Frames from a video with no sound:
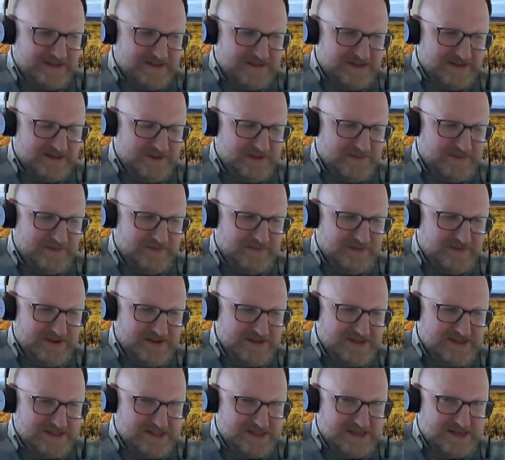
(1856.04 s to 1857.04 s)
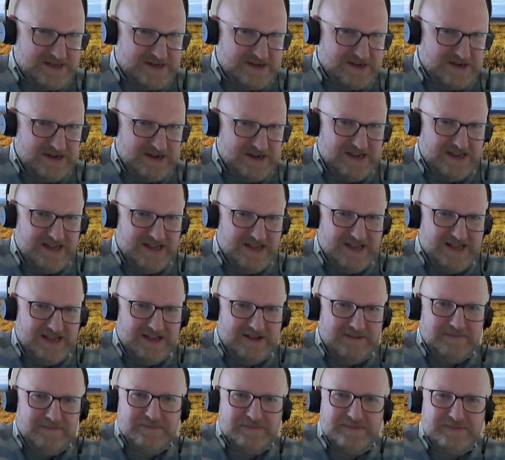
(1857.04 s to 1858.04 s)
bit of advice there.
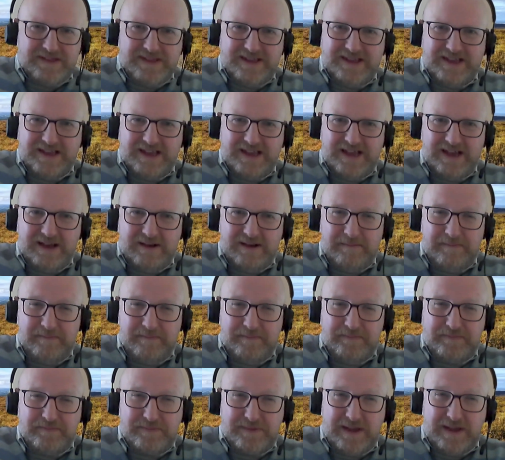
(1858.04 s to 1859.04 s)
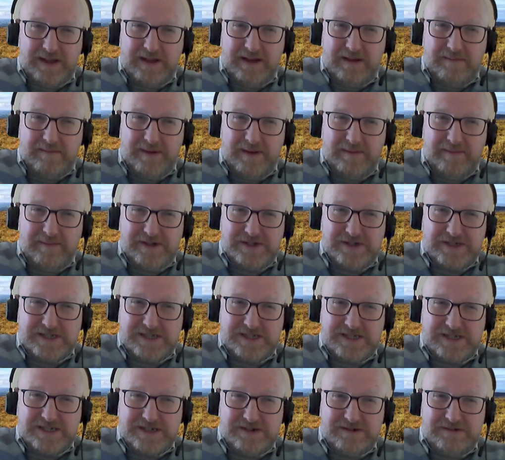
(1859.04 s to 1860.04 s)
And maybe just